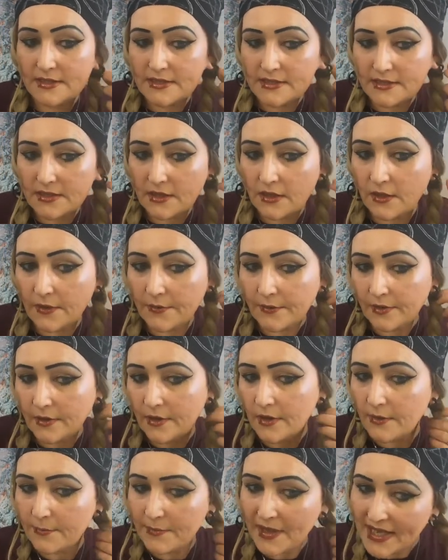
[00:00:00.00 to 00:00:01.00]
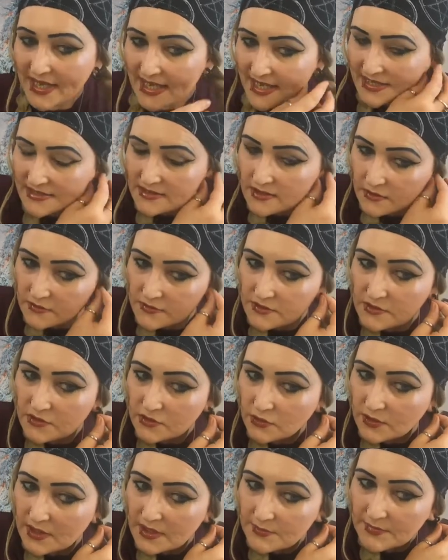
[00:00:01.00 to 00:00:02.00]
So, oh, my hair's all
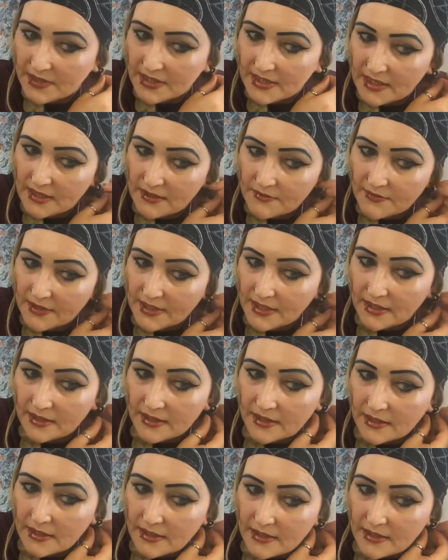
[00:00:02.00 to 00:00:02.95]
stuck in my earring.